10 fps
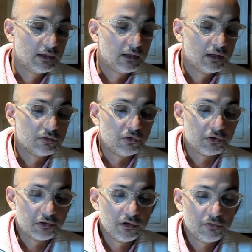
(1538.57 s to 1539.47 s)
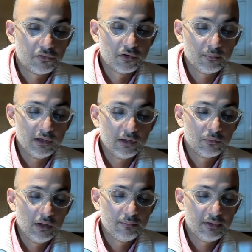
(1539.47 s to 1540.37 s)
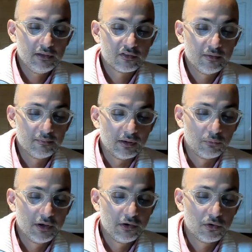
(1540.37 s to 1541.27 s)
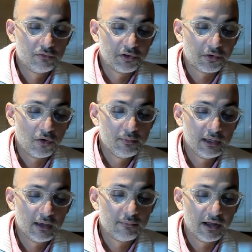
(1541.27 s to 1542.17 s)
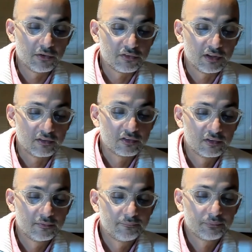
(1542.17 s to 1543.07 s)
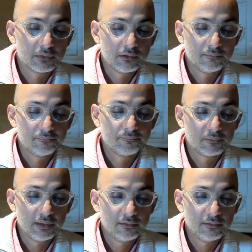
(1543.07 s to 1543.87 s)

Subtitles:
For uniform, it will be simple, 1 over omega minus x, right?